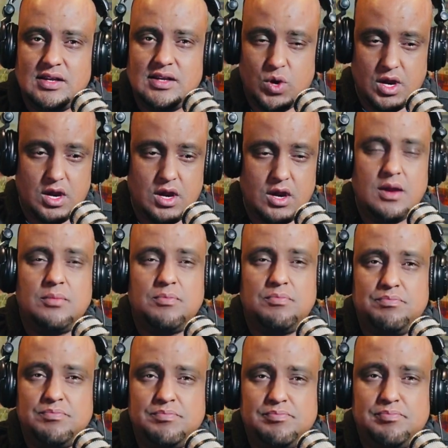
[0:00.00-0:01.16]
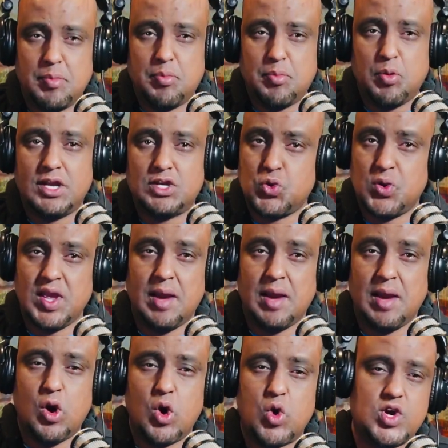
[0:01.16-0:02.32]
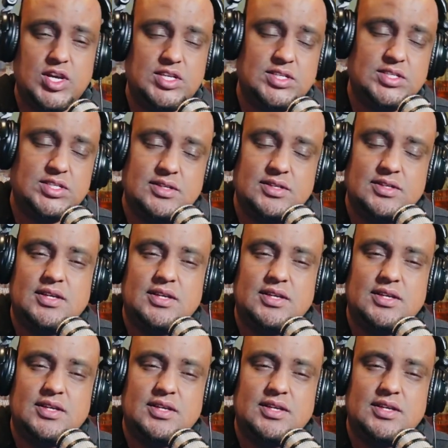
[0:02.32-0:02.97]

where people are drawing up boundaries?